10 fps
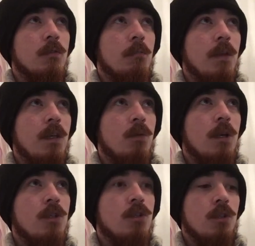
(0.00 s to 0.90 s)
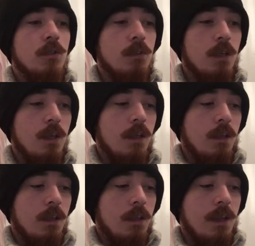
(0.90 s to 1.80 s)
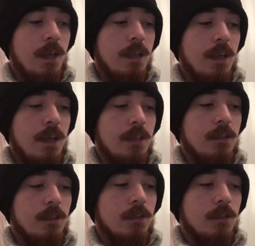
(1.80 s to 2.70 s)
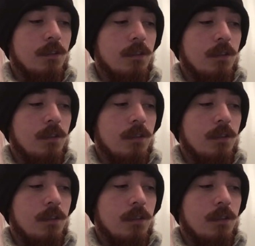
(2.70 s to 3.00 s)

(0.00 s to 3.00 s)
being questioned, then it doesn't